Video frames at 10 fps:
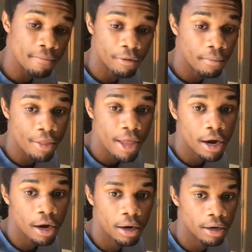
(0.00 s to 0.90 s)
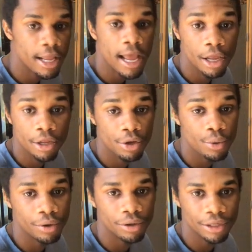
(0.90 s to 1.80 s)
from there, yeah,
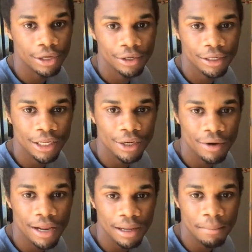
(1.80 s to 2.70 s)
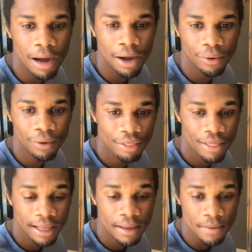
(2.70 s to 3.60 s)
you are literally creating a model
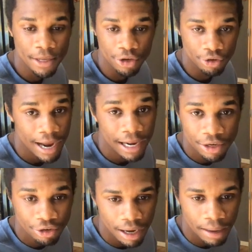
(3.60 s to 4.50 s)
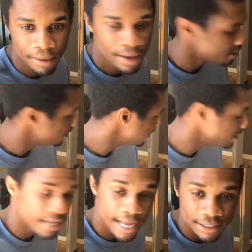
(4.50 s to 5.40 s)
that can be drag and drop
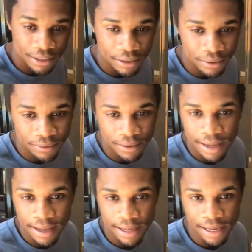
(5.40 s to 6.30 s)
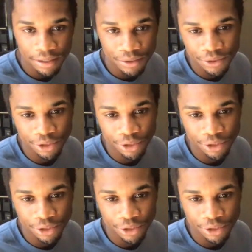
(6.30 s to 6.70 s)
into Xcode and used